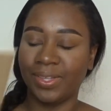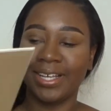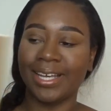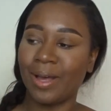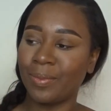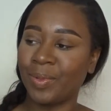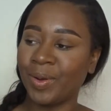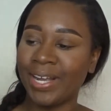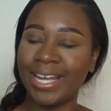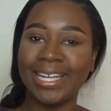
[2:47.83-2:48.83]
Look how
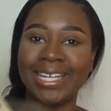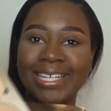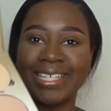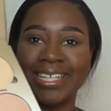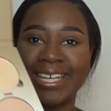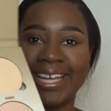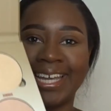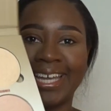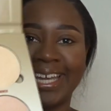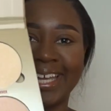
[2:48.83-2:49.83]
pretty she
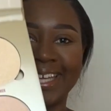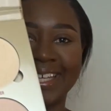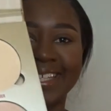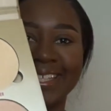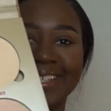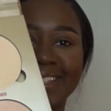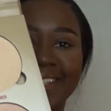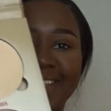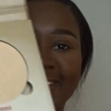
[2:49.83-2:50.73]
is.